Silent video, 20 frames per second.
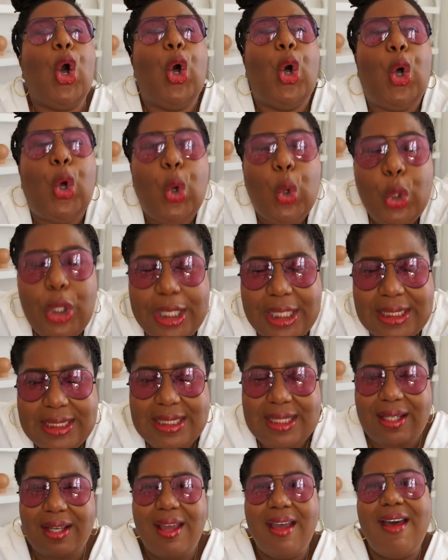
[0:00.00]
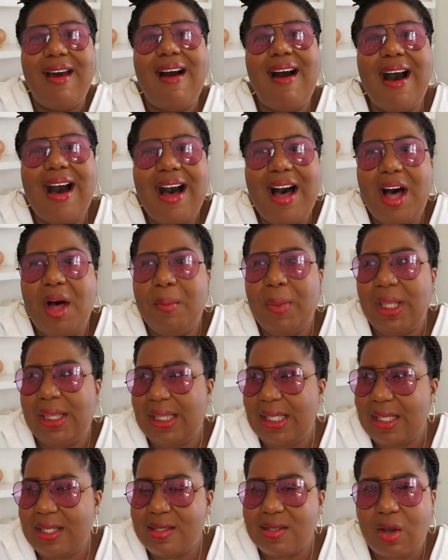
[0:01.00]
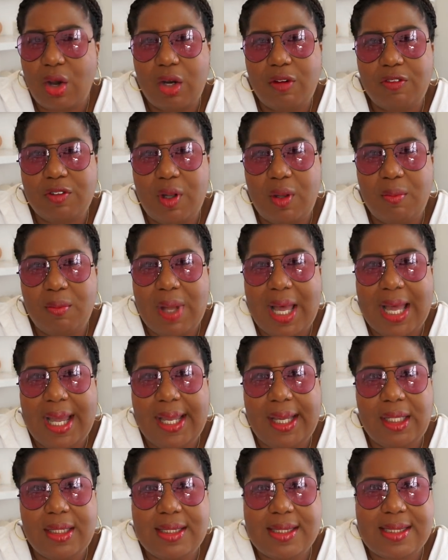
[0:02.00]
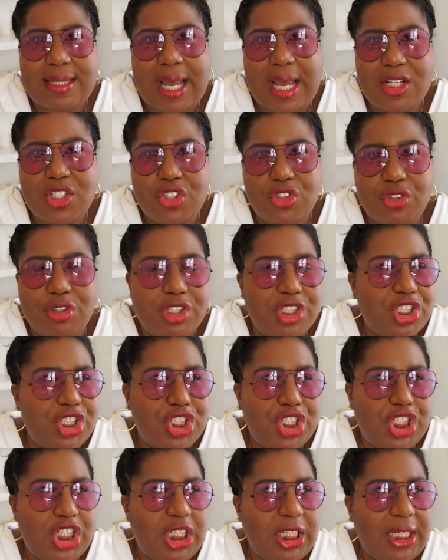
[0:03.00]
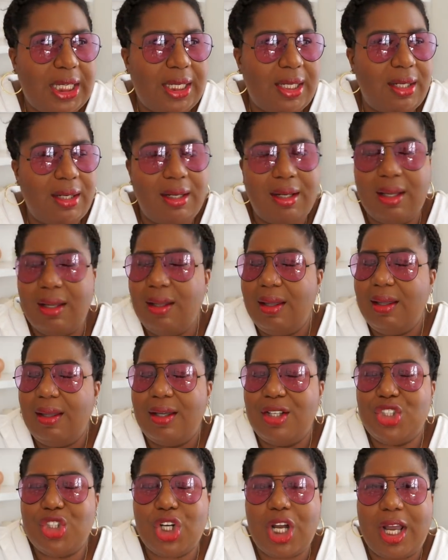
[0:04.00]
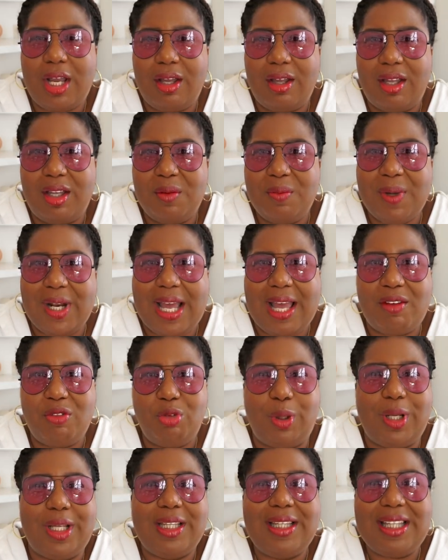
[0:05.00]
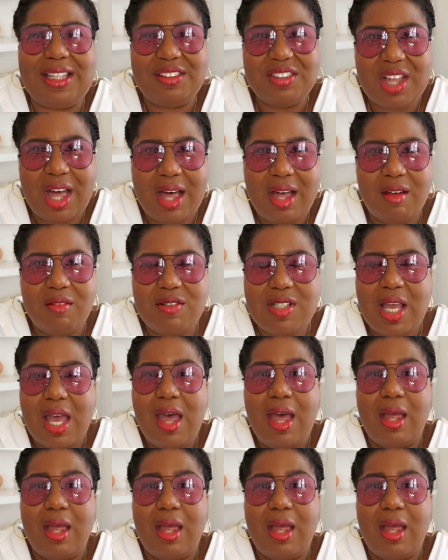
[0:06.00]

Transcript: good um these are from my disastrous shein try on but i really loved